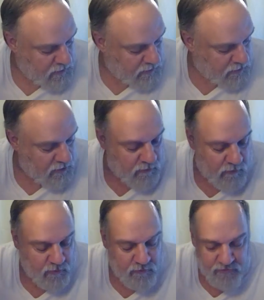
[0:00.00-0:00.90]
you don't
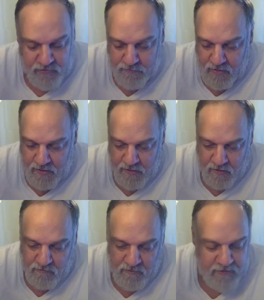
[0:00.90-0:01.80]
want somebody
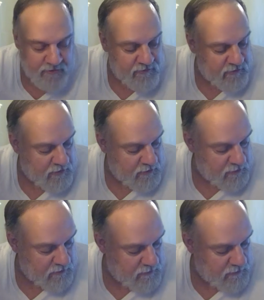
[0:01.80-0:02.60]
already sick